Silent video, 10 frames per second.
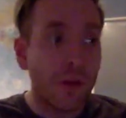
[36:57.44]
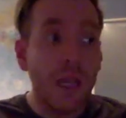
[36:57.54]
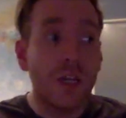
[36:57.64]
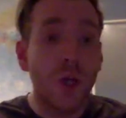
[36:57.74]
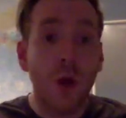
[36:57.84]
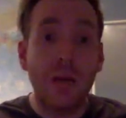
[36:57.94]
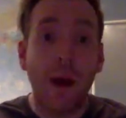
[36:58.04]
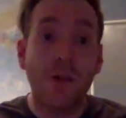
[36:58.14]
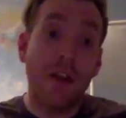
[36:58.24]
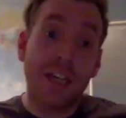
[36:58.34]
and talking
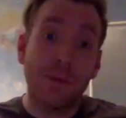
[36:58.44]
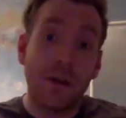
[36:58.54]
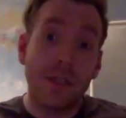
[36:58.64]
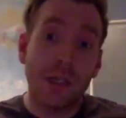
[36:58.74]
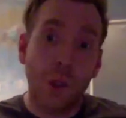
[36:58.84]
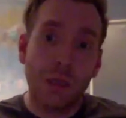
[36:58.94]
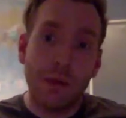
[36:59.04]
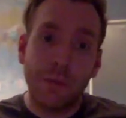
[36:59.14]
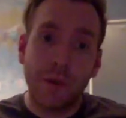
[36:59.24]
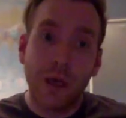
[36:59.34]
about their experiences as older
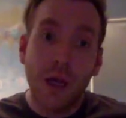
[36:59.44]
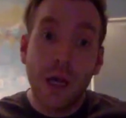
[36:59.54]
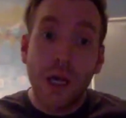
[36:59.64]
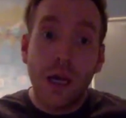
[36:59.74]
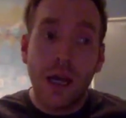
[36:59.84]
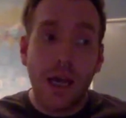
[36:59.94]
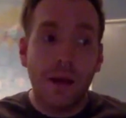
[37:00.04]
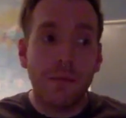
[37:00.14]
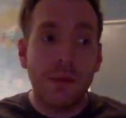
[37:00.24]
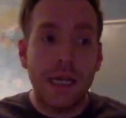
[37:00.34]
people
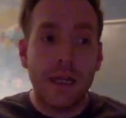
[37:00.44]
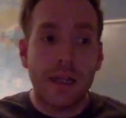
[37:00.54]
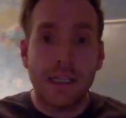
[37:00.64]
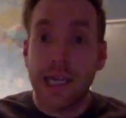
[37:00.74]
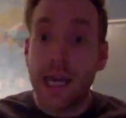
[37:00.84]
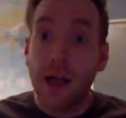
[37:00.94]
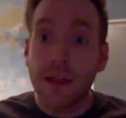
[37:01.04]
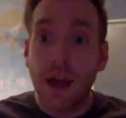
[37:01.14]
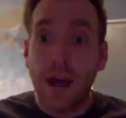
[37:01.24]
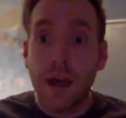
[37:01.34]
in things like
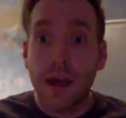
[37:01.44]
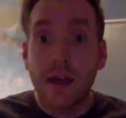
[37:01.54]
healthcare